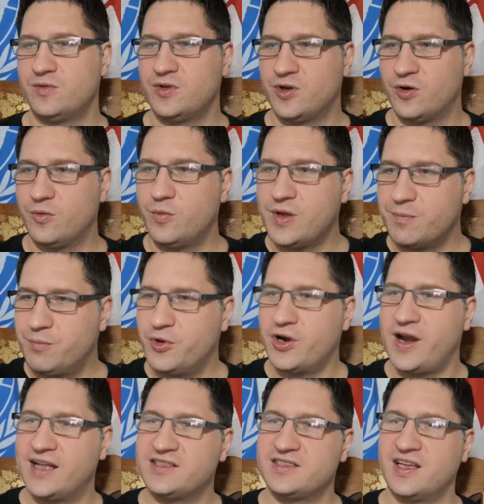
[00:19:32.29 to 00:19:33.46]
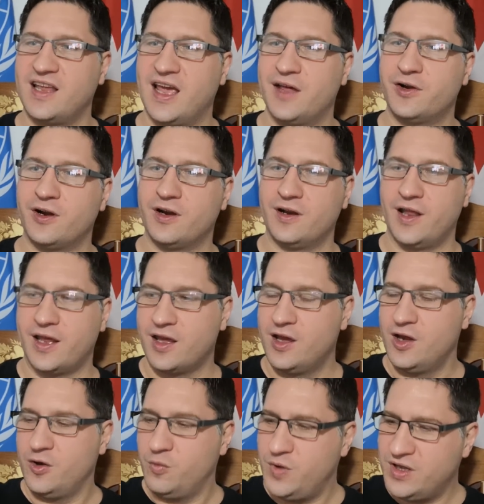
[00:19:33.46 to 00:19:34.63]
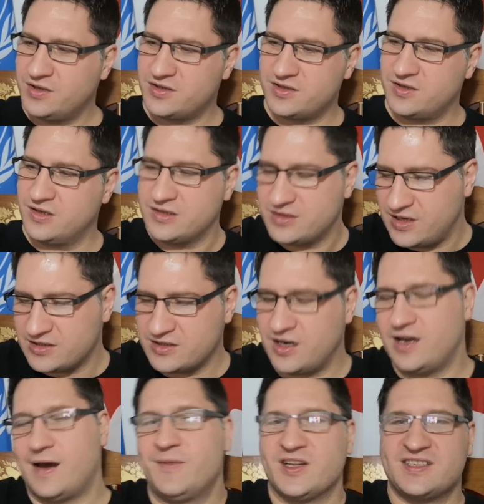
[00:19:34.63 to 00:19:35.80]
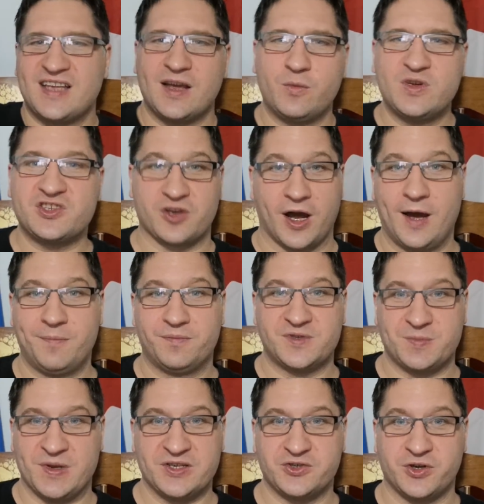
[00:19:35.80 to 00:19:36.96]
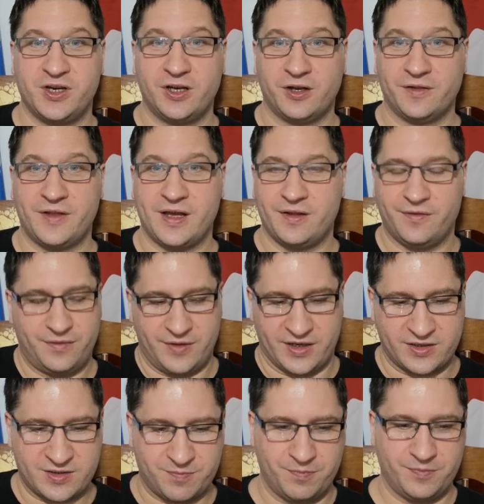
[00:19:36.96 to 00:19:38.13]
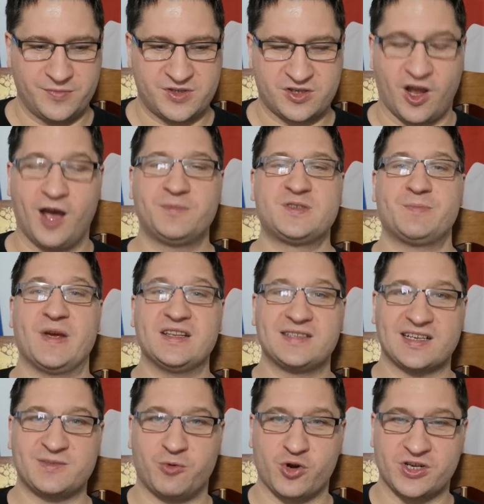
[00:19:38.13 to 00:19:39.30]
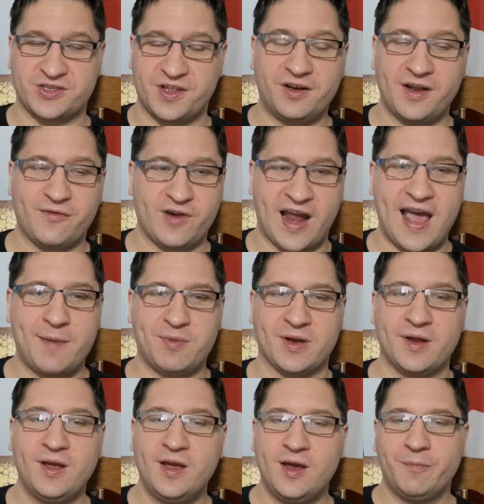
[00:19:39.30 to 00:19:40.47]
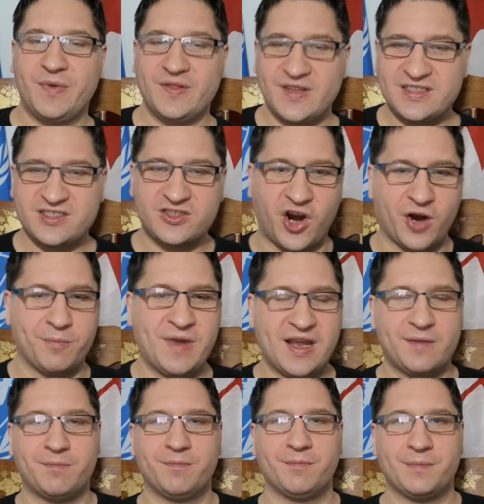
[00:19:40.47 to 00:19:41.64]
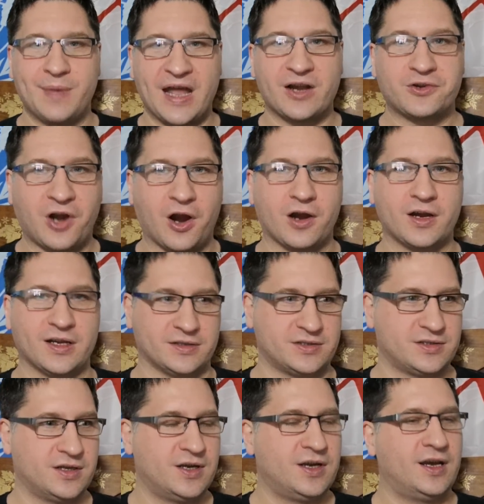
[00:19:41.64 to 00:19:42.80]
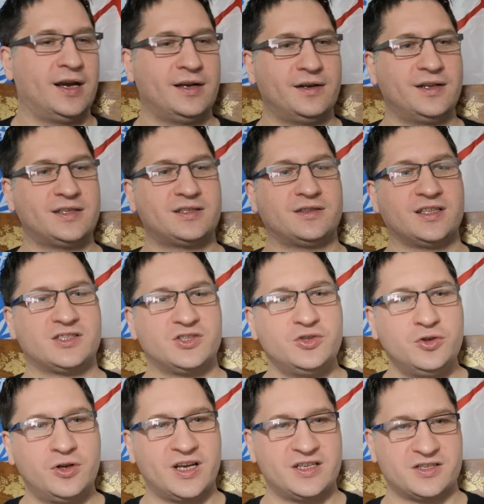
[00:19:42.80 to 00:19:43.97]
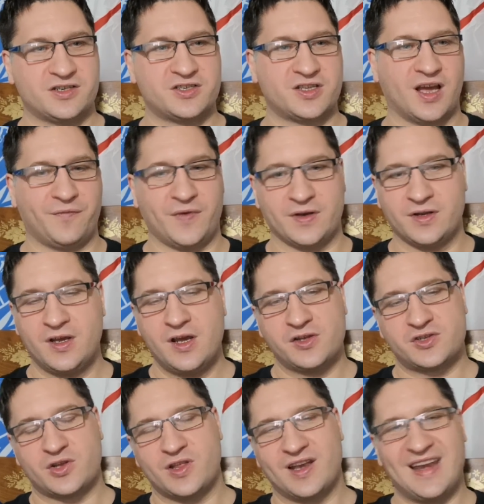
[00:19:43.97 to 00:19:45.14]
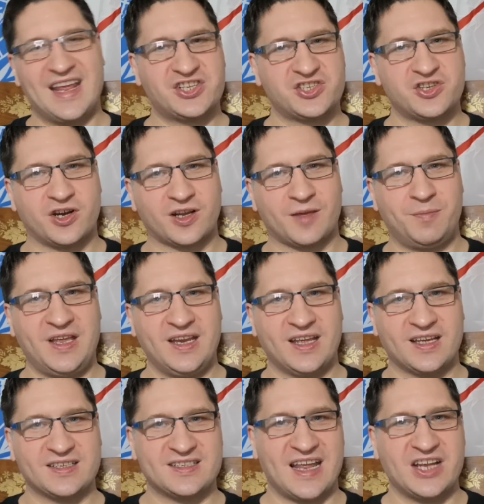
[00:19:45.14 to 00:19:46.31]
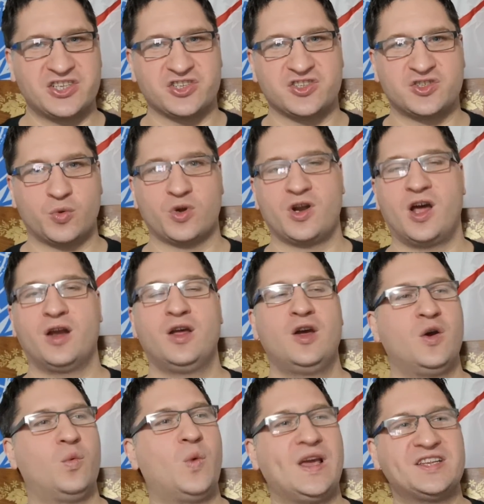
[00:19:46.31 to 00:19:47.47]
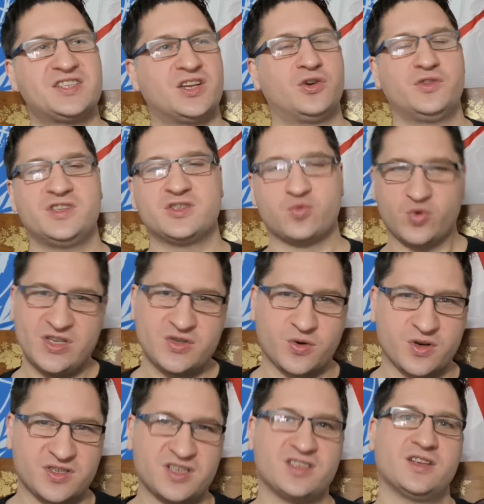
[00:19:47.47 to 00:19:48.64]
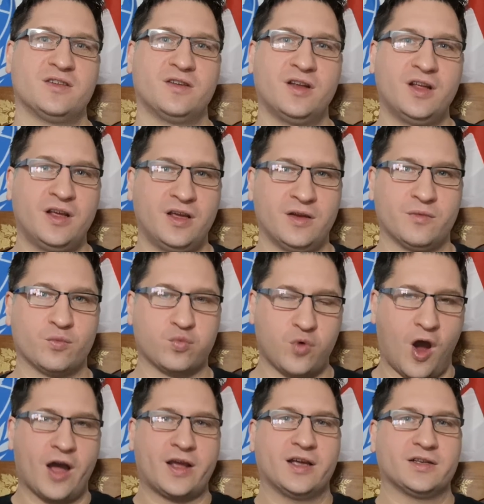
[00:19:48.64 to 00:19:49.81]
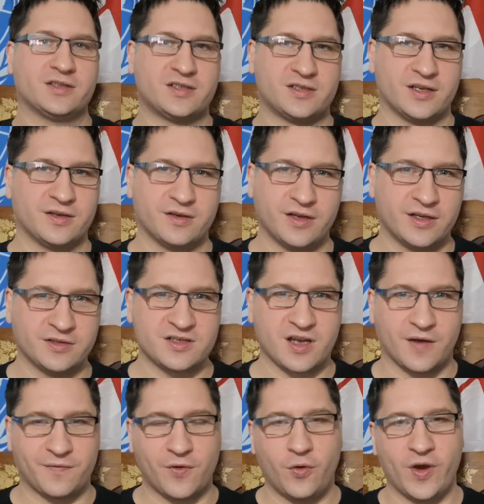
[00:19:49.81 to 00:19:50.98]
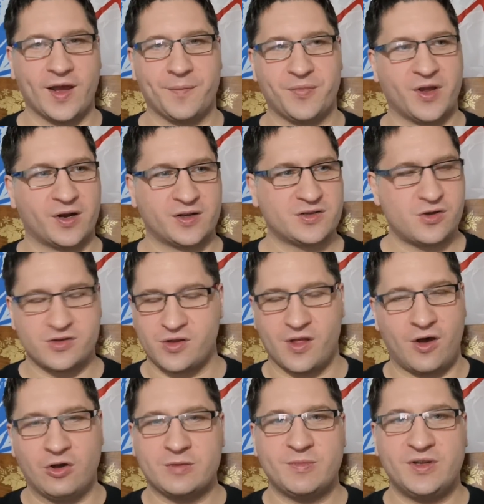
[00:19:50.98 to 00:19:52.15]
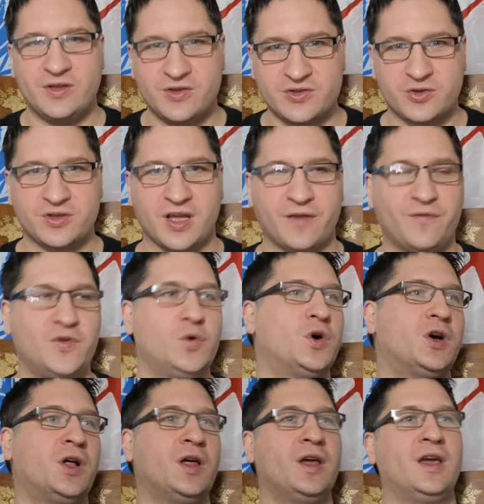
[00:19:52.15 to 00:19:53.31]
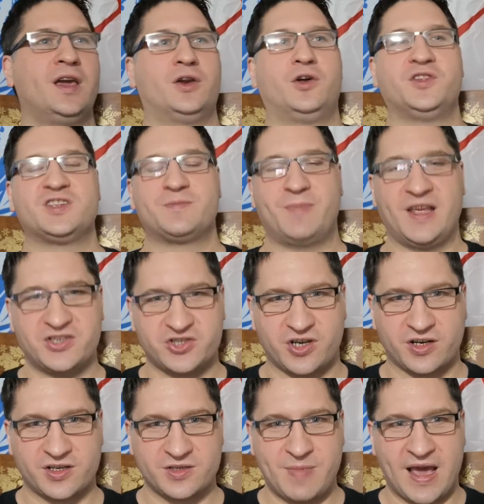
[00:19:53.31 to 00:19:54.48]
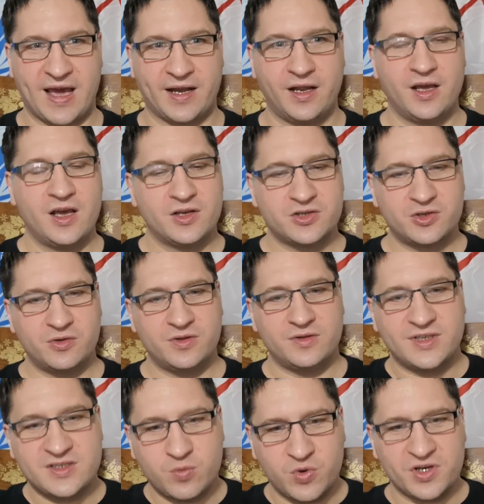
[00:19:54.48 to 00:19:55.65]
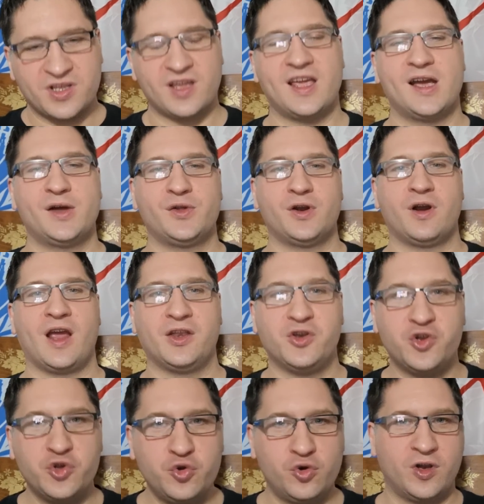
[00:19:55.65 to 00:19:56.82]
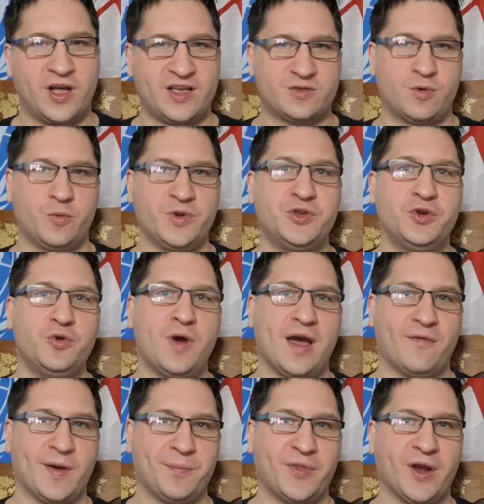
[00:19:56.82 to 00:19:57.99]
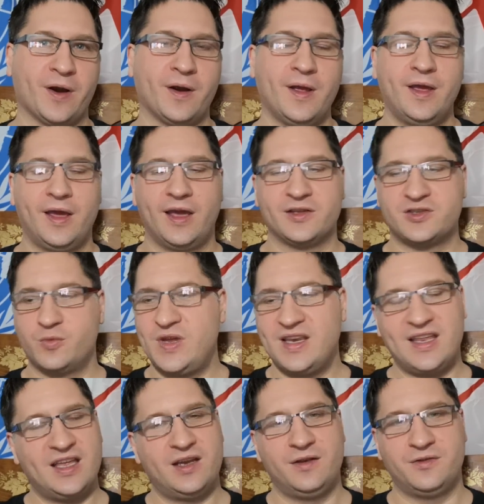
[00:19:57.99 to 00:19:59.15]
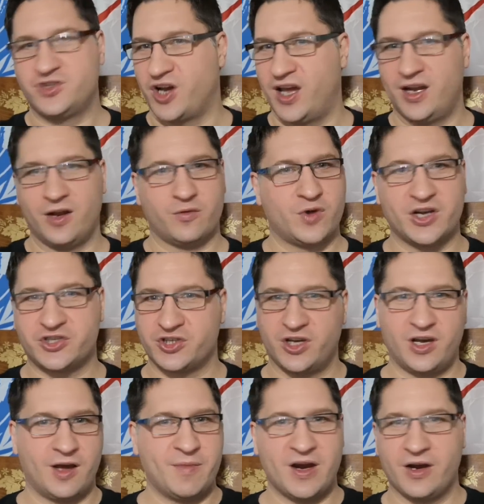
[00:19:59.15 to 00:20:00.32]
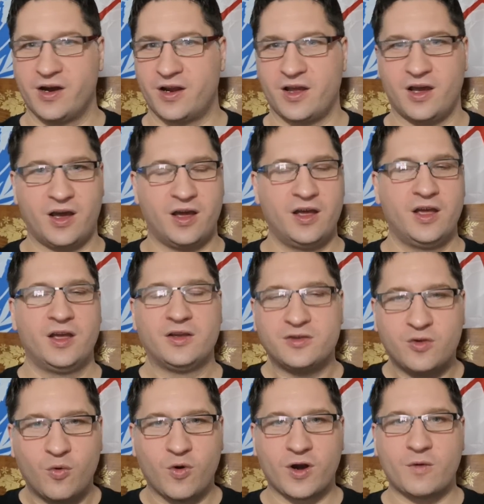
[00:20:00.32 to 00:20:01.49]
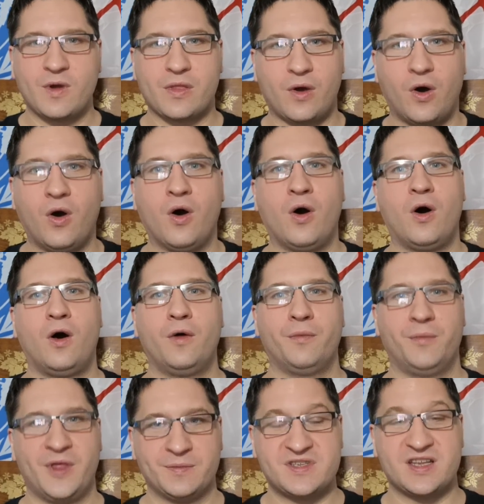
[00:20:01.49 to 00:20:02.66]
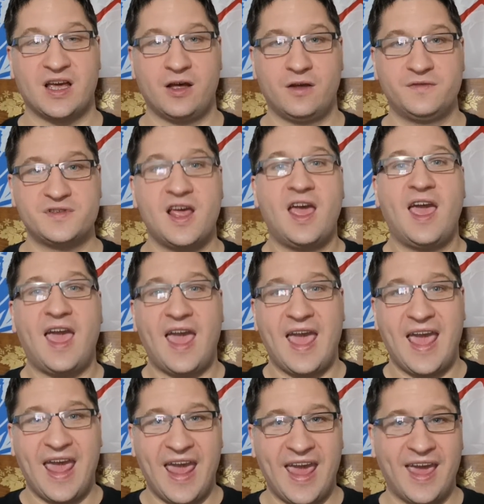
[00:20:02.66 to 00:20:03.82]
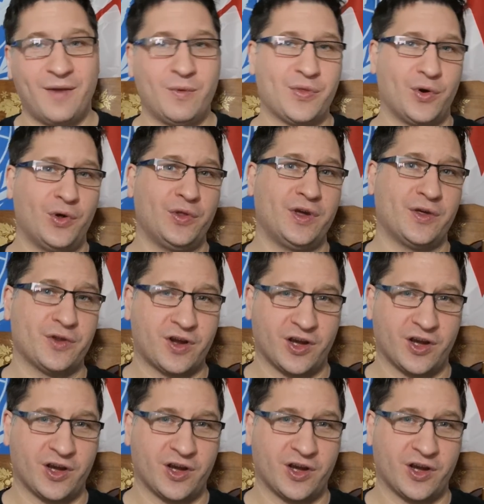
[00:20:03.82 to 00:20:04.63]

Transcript: you know we put our heads together and like we could it's that's not i'm not saying we stop space treaty it'll that like stop space exploration. That'll never happen. But let's make better targets and let's let's utilize our stuff and so that nations aren't competing against nations. So we're not wasting all these resources and and rockets and and stuff going up there because ultimately those will take fuel and all the space junk is bad. So let's work together and utilize what we do have up there. And so we need China, Russia, America to work with all themselves and with all the other